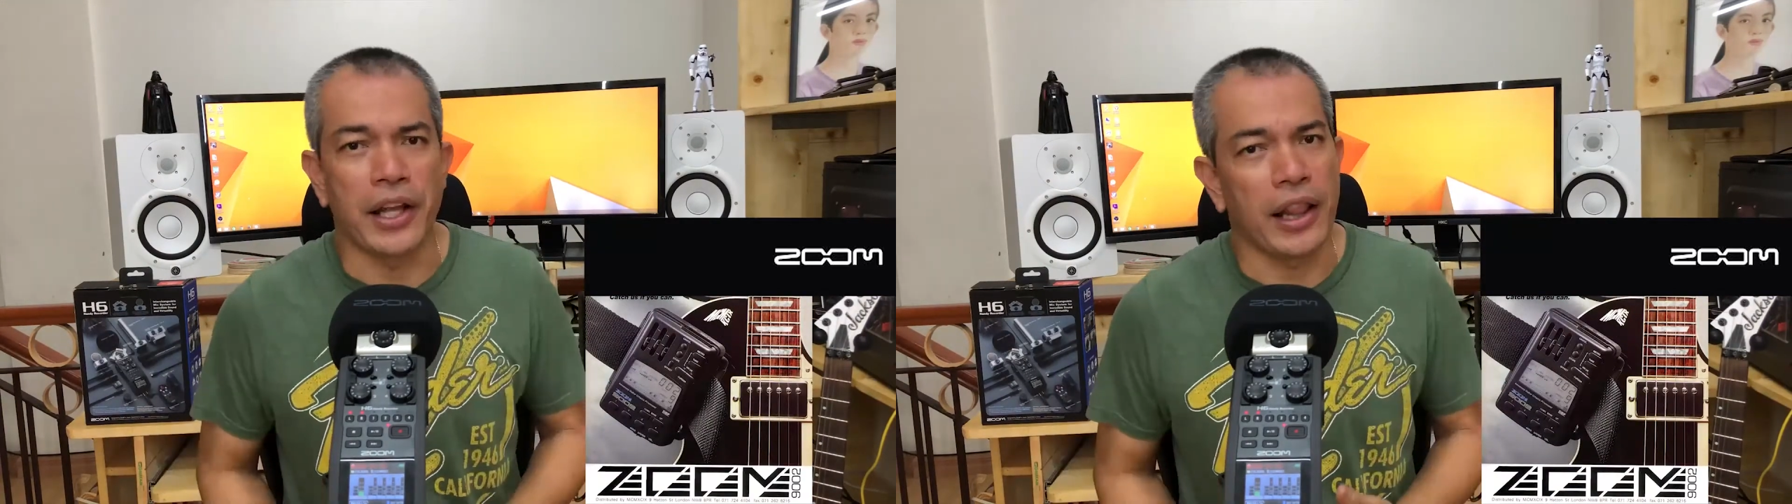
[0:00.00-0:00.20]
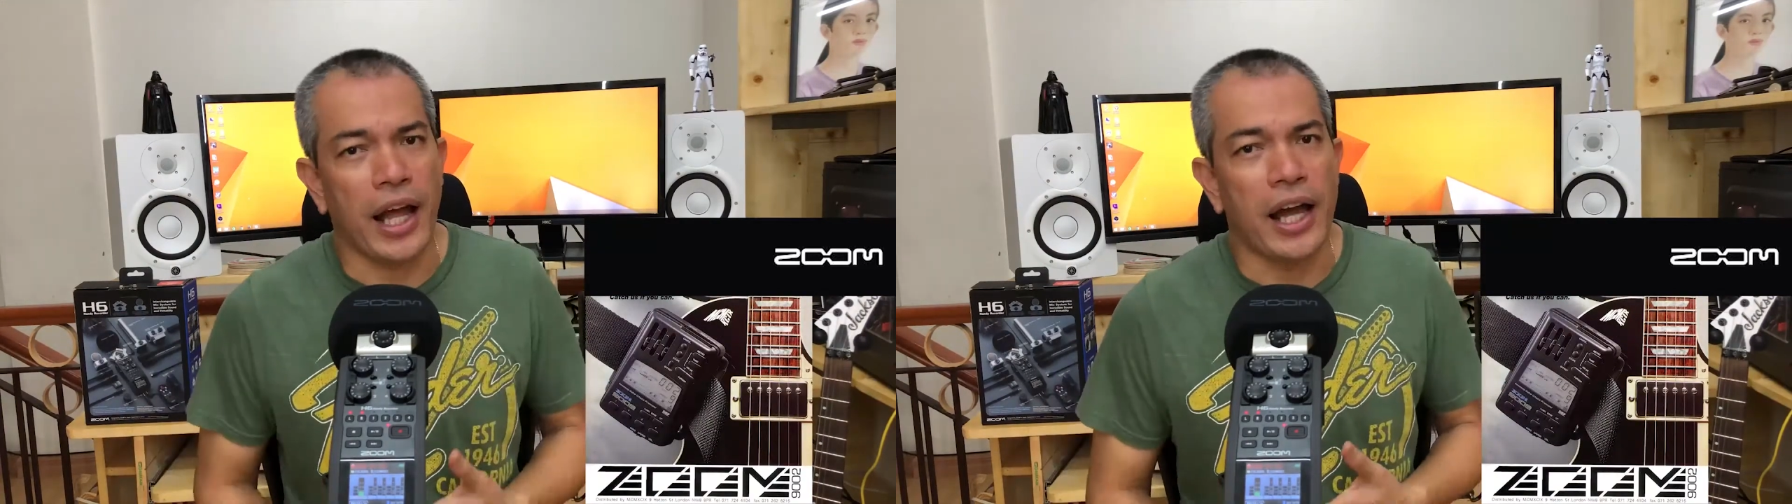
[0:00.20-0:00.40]

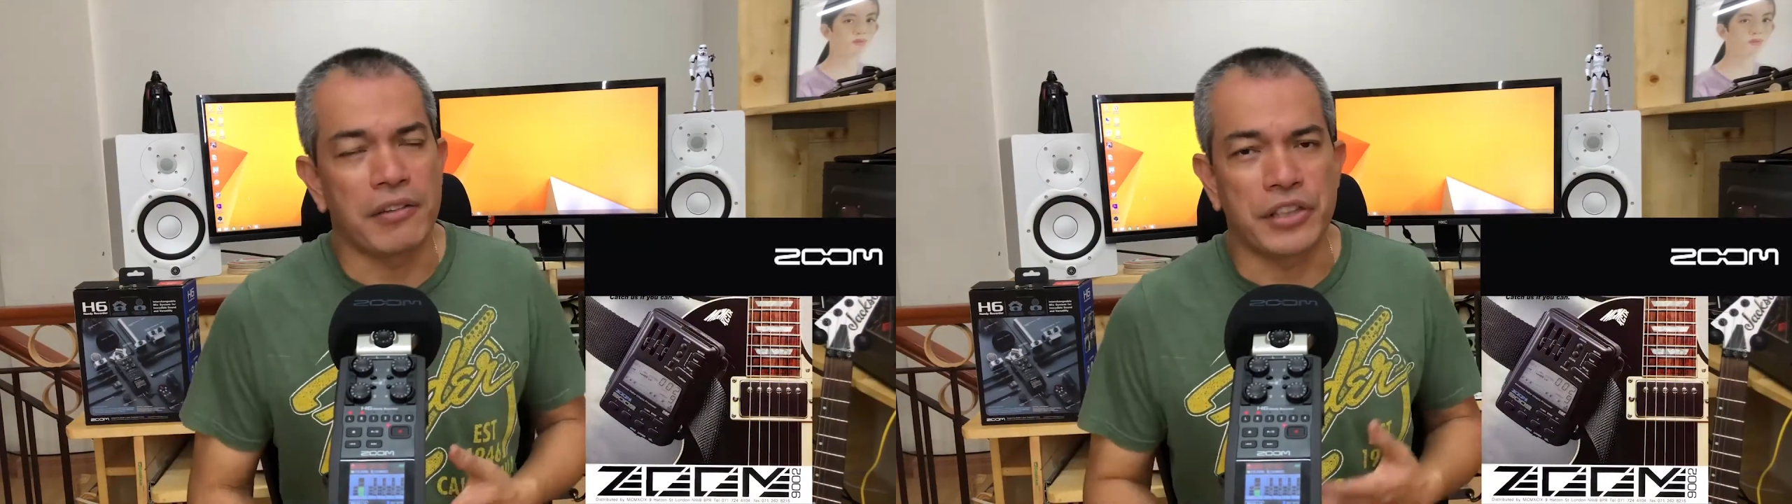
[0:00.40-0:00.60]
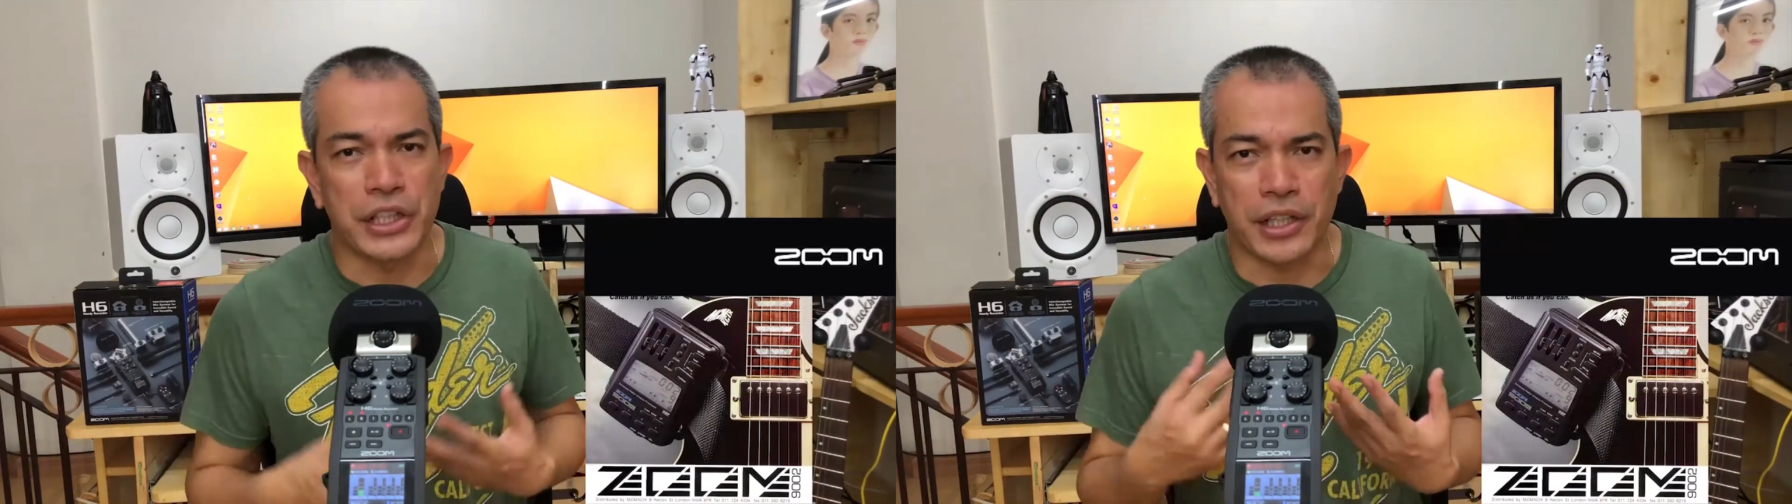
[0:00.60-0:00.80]
a lot
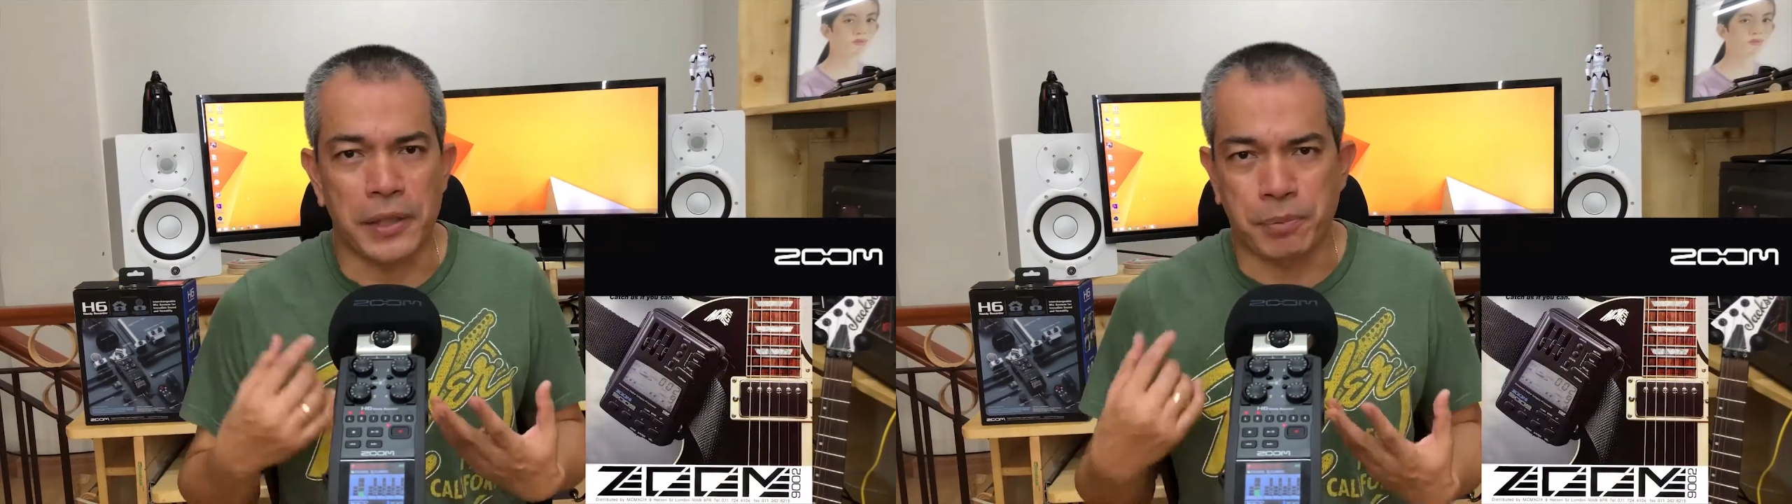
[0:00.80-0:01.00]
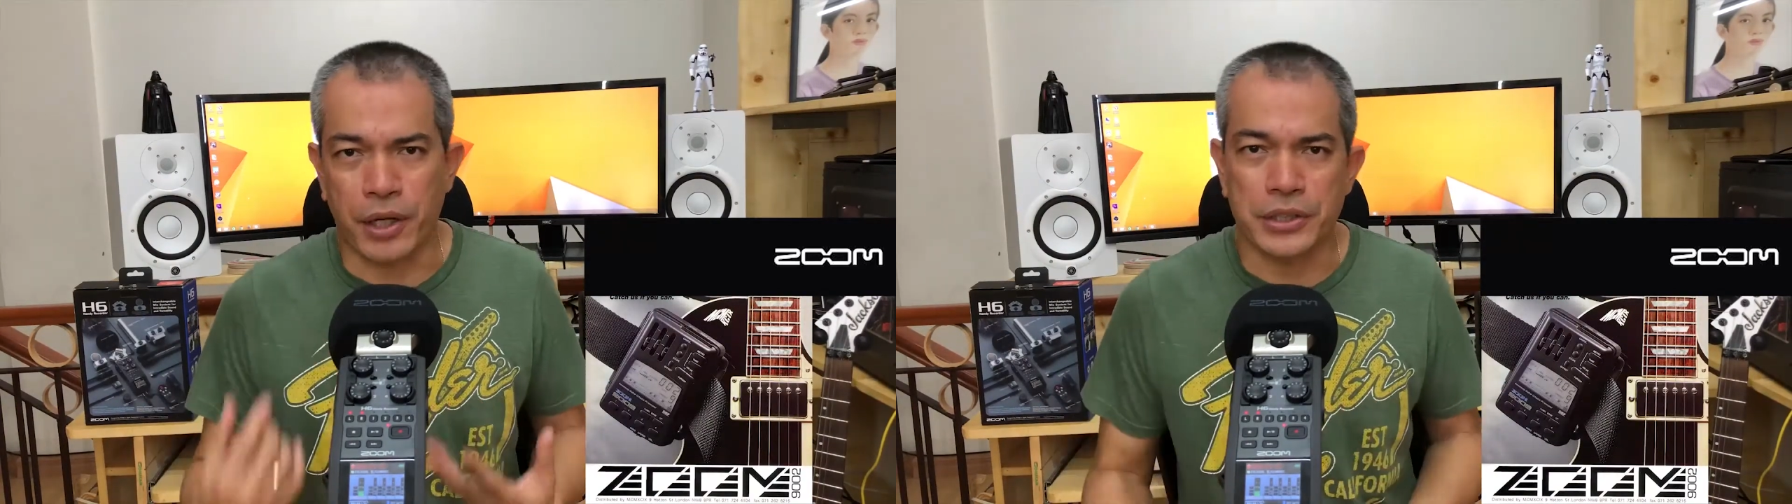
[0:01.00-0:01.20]
of guitar
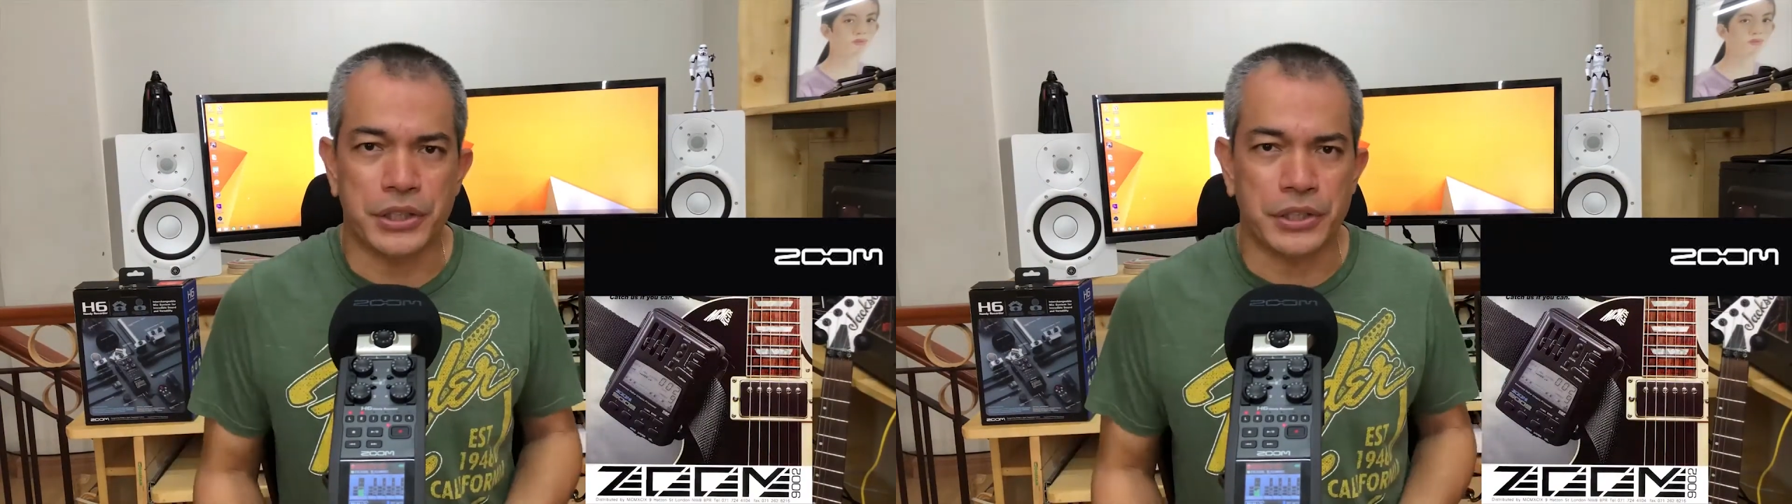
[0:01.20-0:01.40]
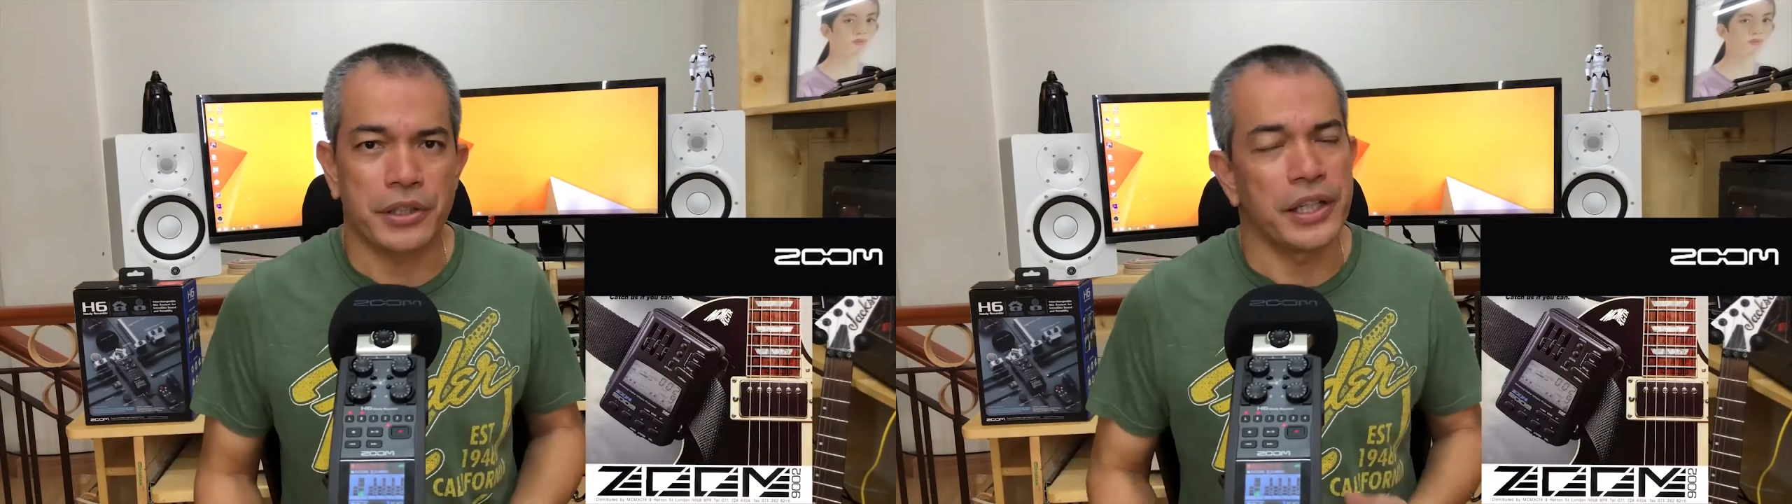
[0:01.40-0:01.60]

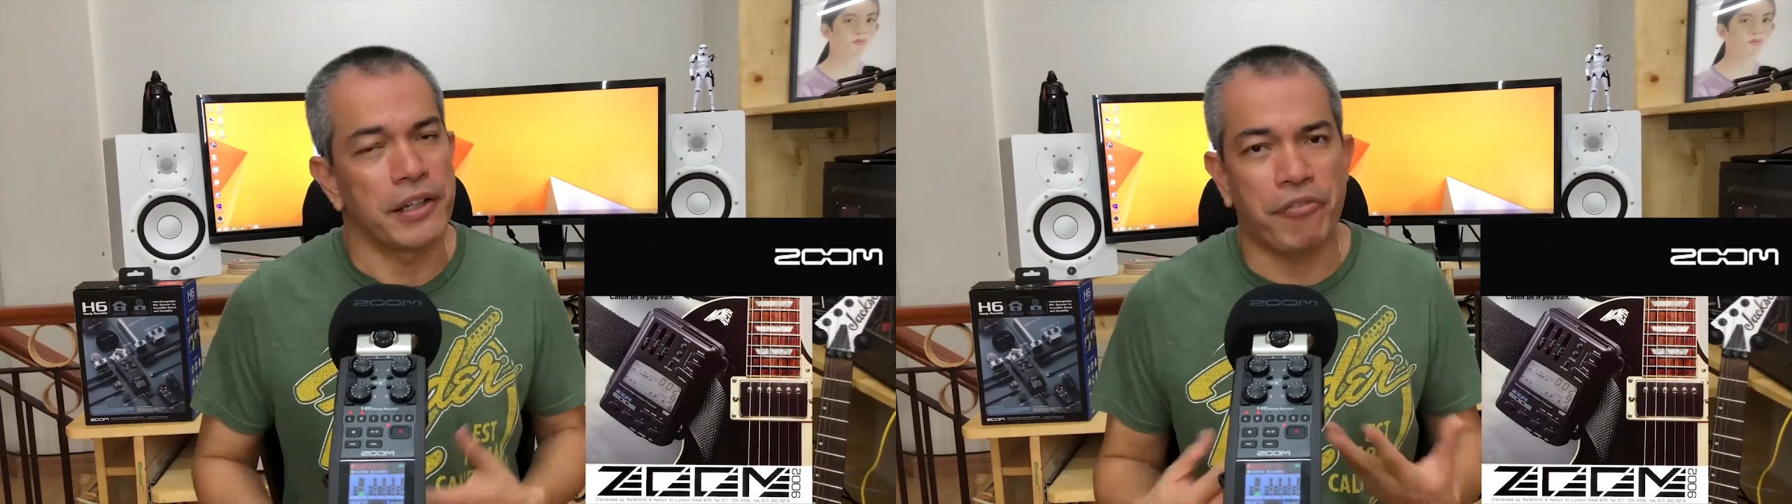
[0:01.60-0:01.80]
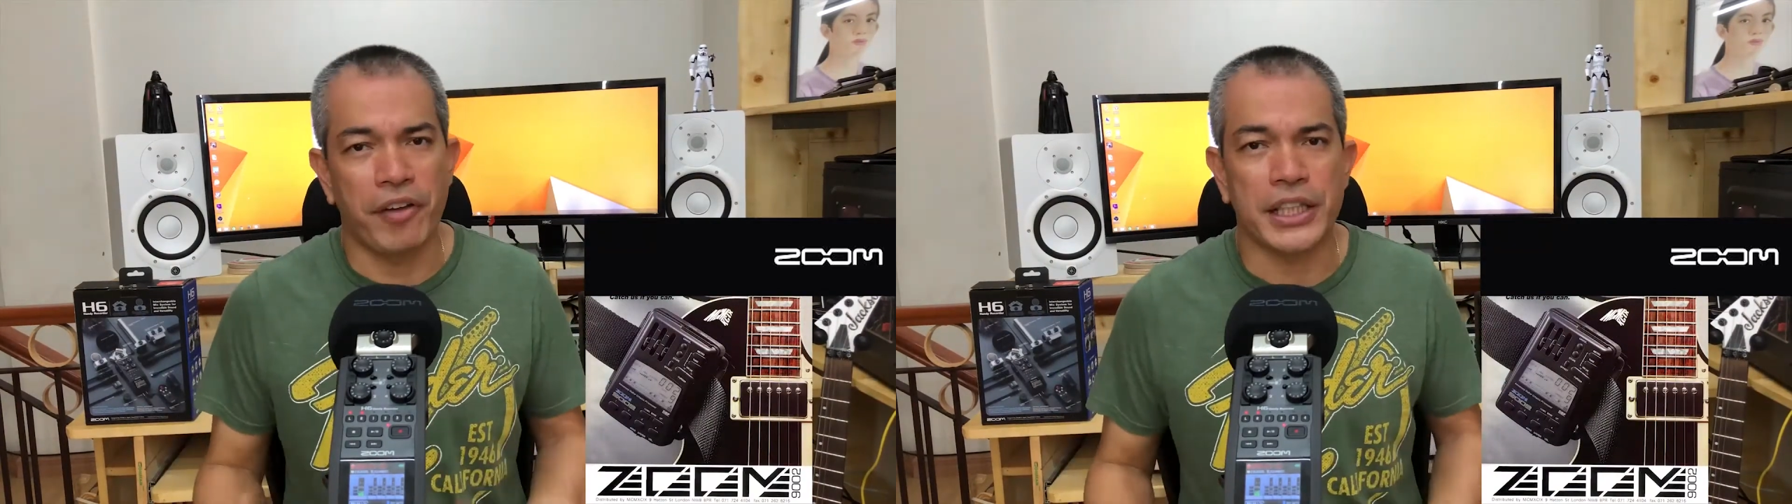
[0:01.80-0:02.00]
processor and
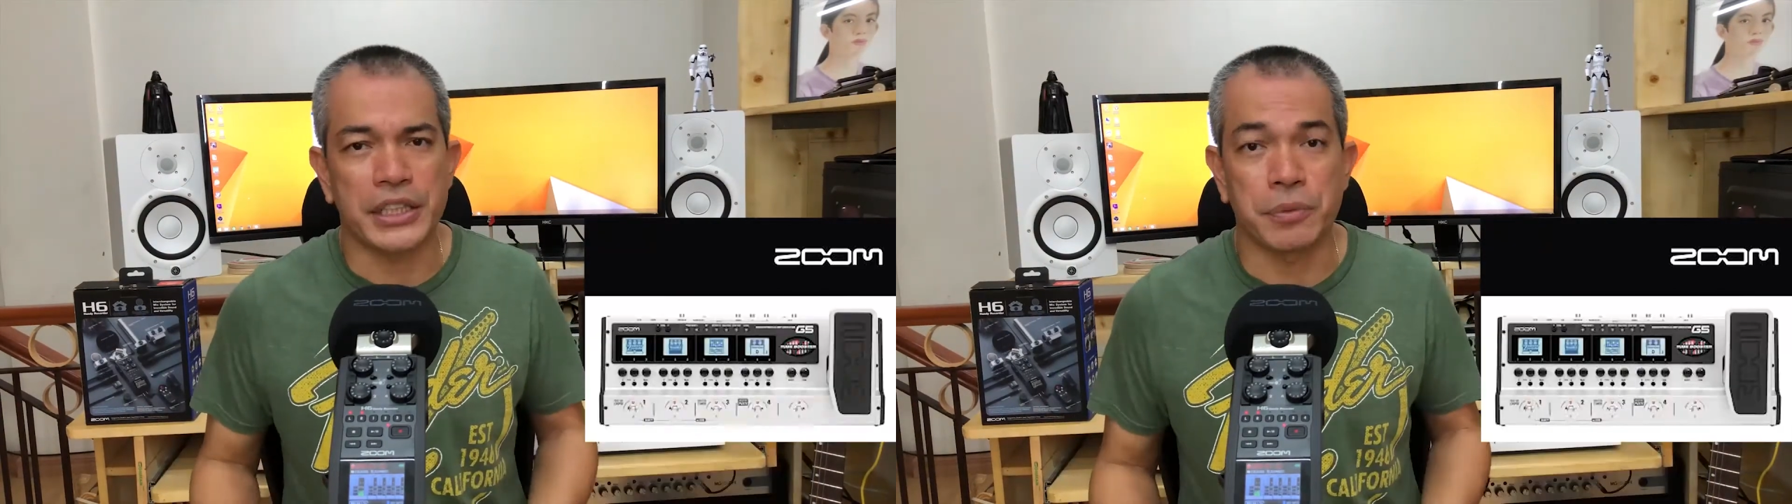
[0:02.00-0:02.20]
effects,